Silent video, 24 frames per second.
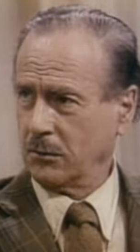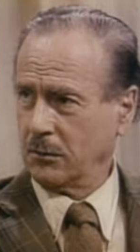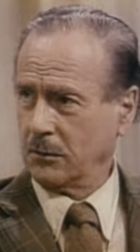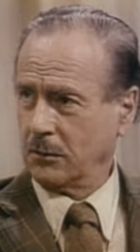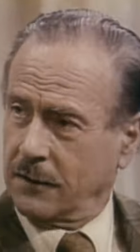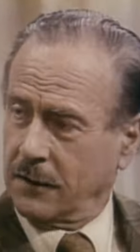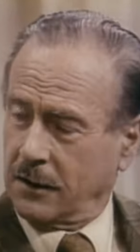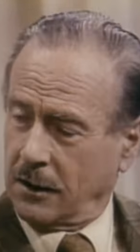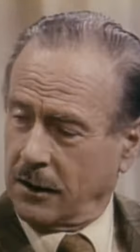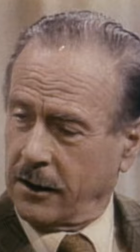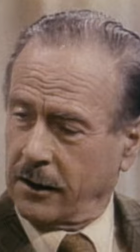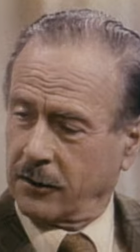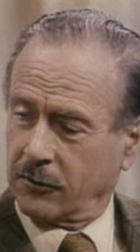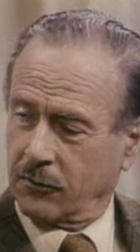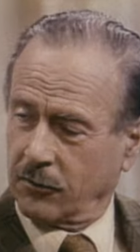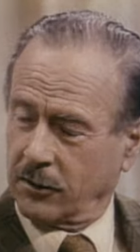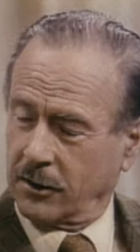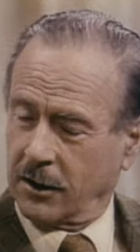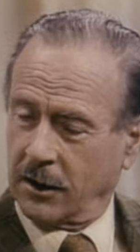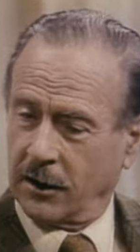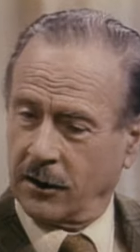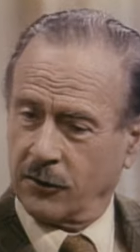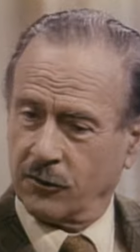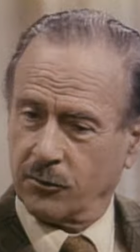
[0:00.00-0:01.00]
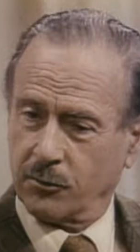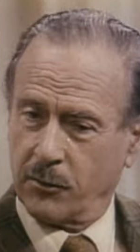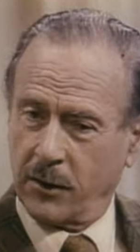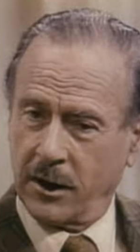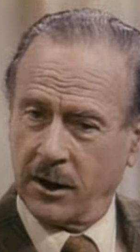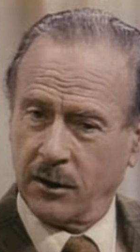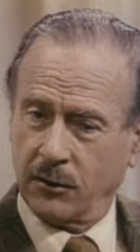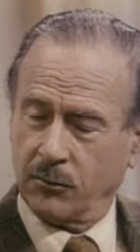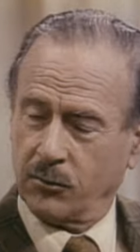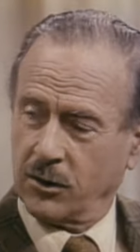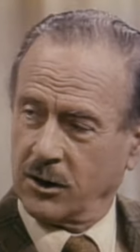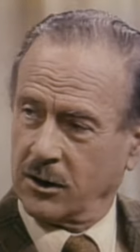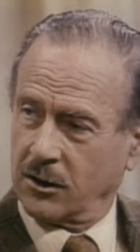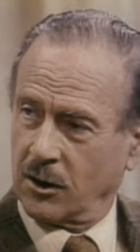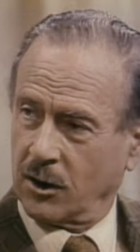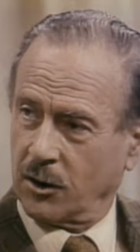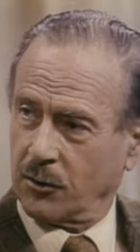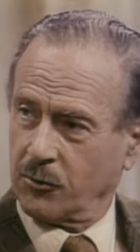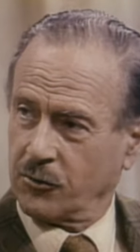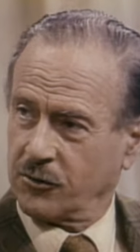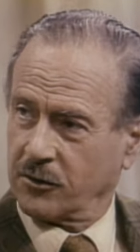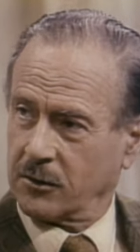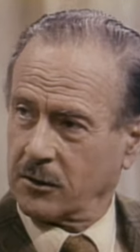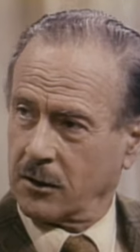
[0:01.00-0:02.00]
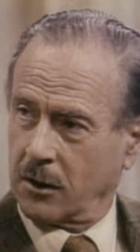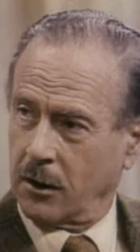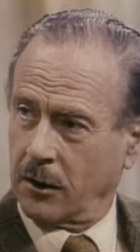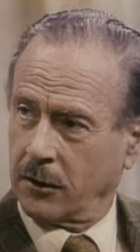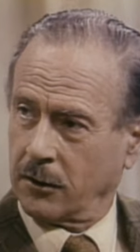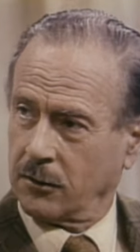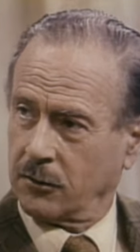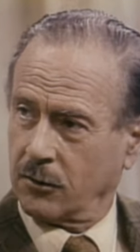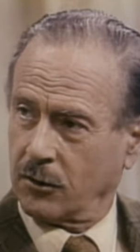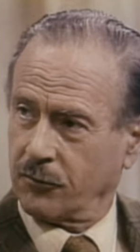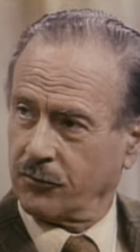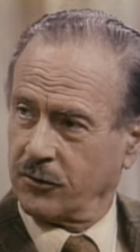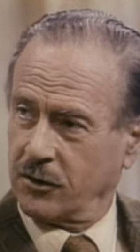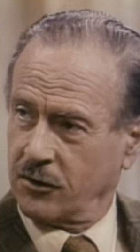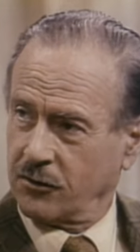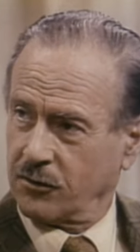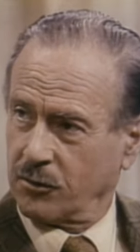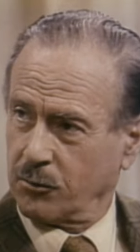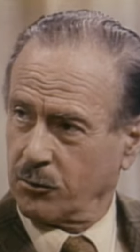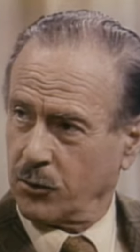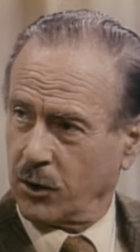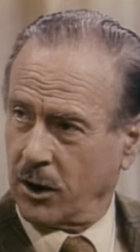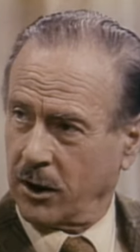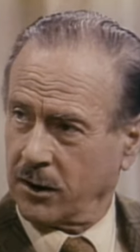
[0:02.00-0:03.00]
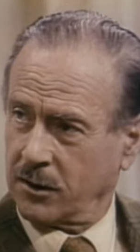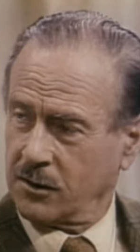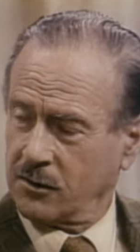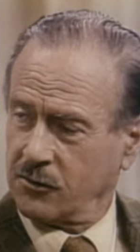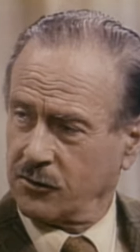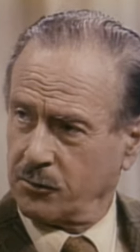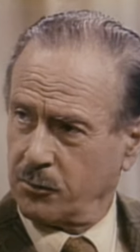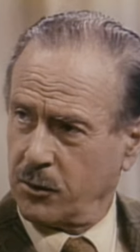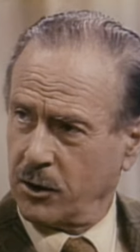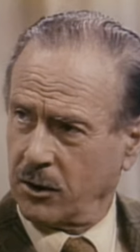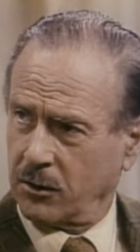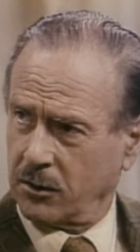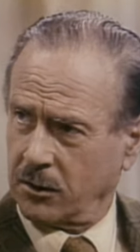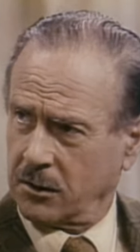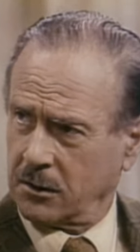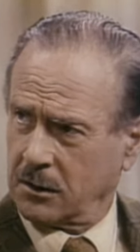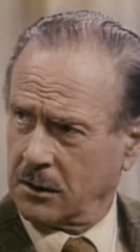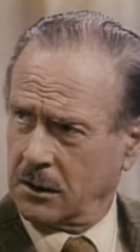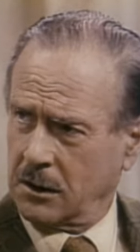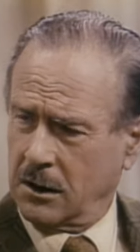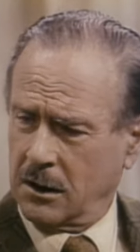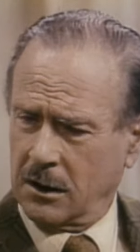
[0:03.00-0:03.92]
In the electric age, man becomes a kind of disembodied spirit.